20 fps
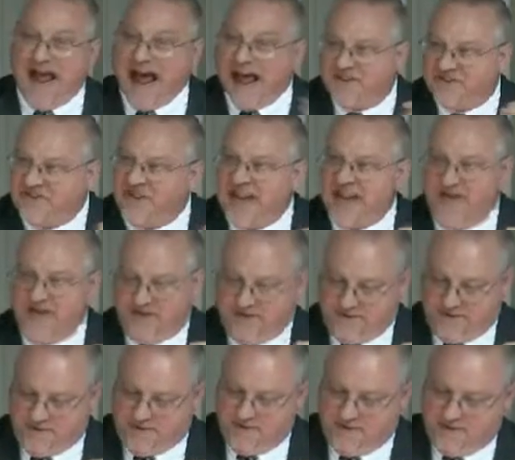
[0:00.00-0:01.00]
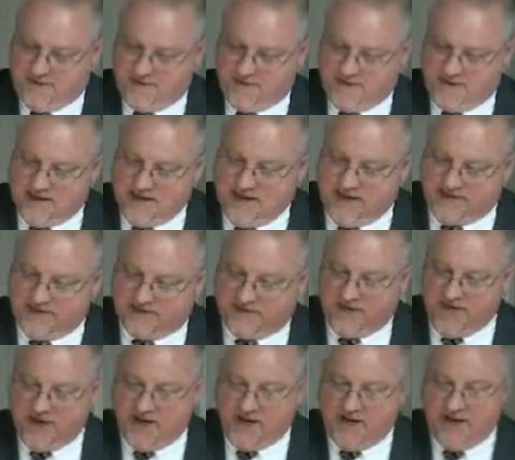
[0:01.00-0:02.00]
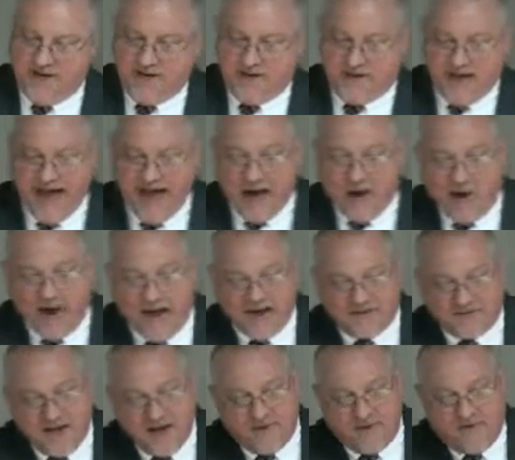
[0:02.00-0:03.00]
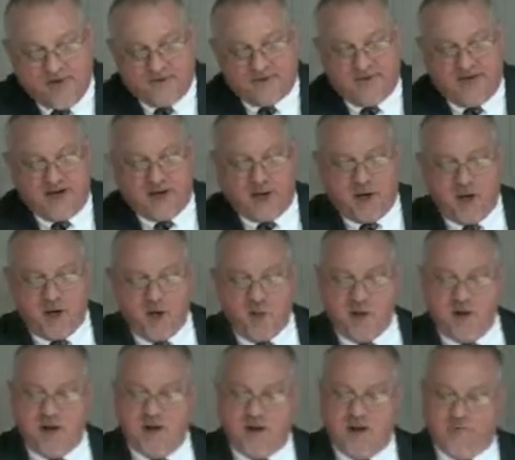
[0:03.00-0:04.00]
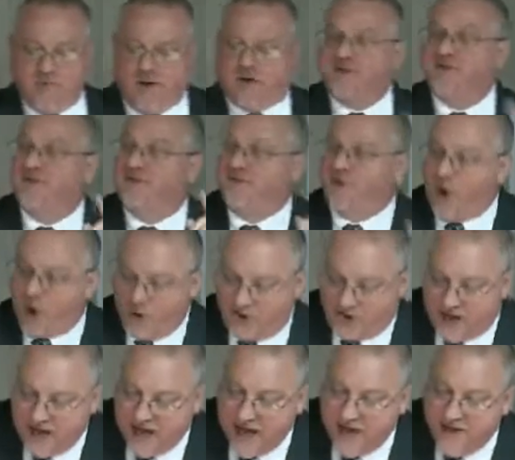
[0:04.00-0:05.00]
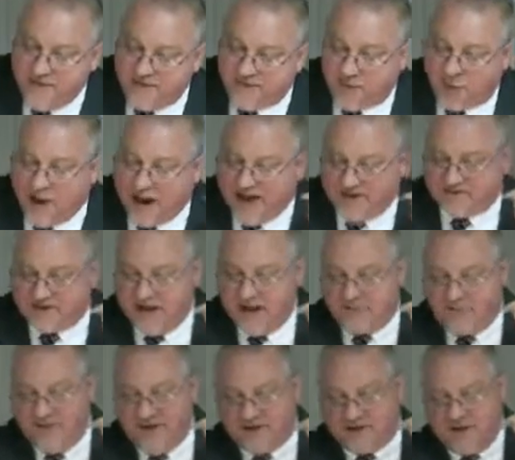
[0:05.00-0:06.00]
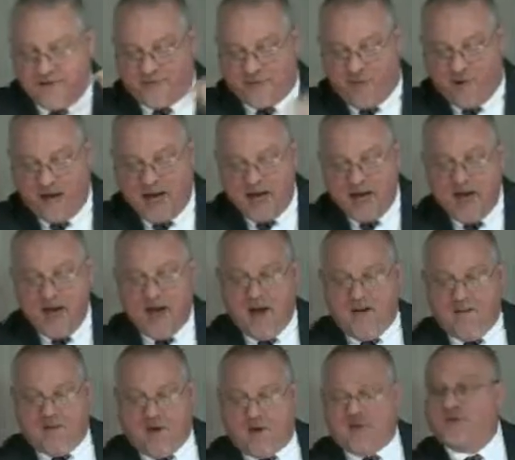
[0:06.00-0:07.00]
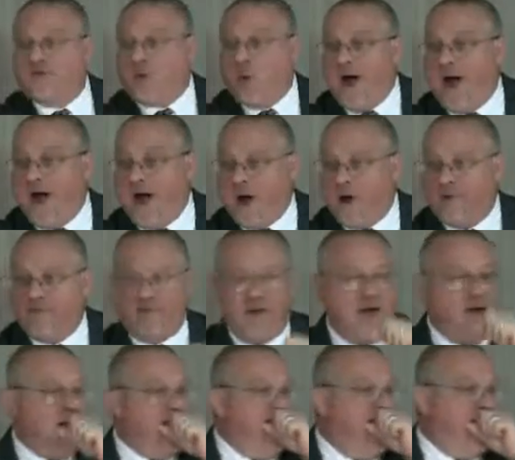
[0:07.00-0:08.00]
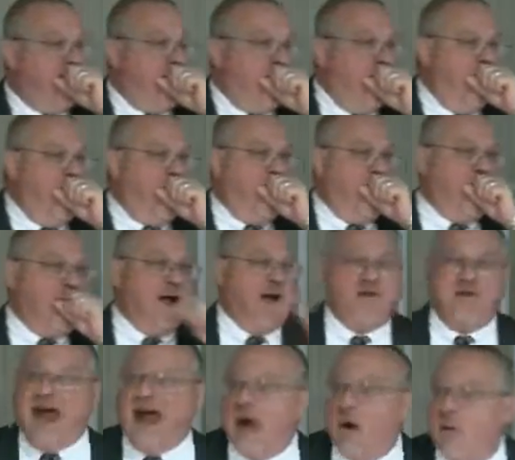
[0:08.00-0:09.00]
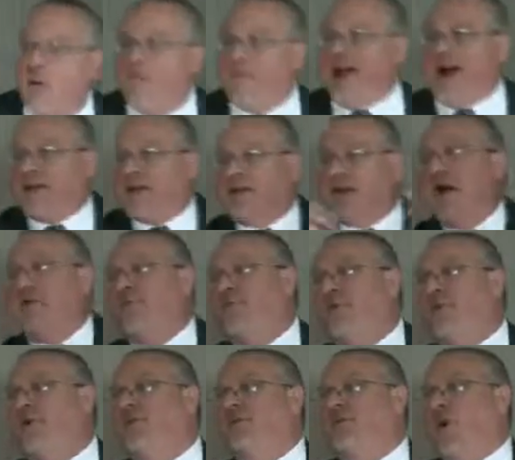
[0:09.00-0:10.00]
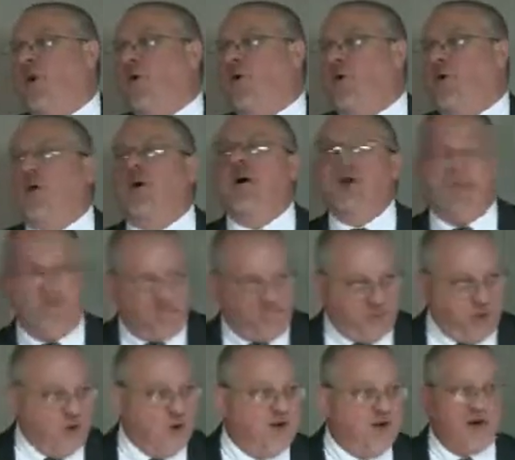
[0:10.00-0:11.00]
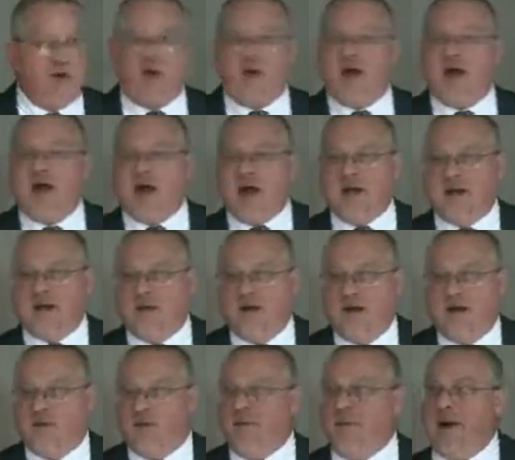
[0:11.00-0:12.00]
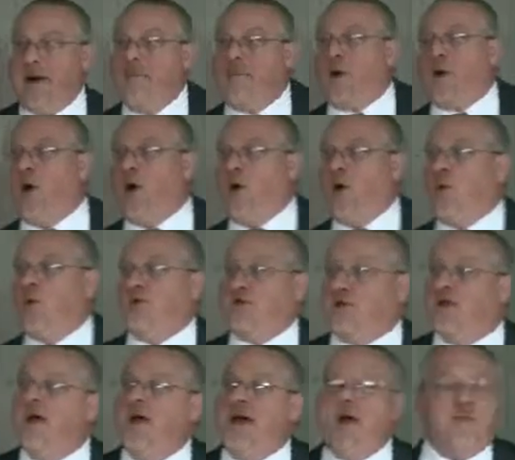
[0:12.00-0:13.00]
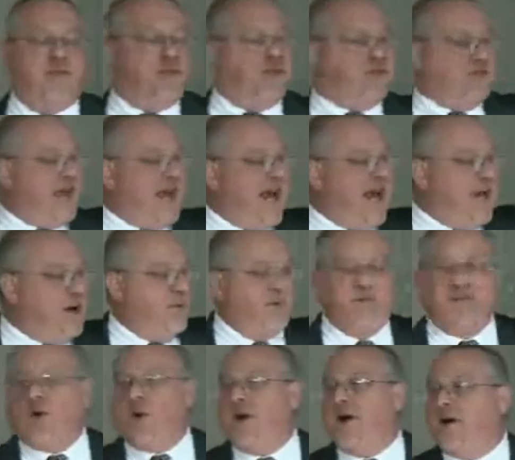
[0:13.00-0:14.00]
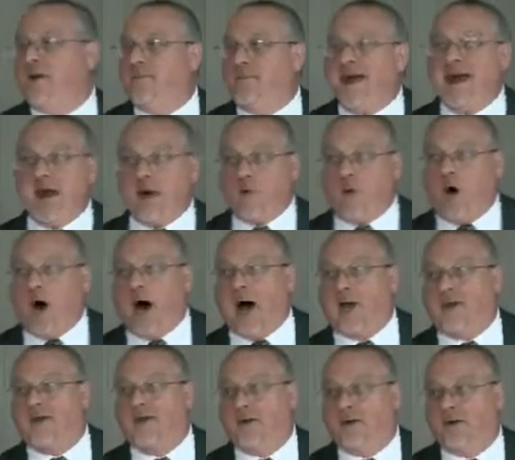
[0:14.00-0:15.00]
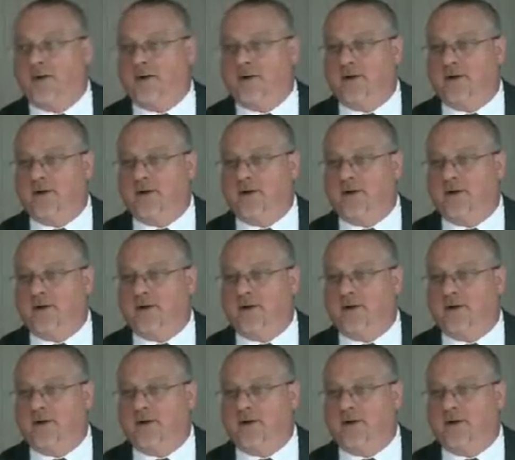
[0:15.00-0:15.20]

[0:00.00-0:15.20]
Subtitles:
I see it. Now, Isaiah 52, verses 13 through Isaiah 53, verse 12. Now we're about to come full circle to a degree. Remember, who was the seed was going to be what?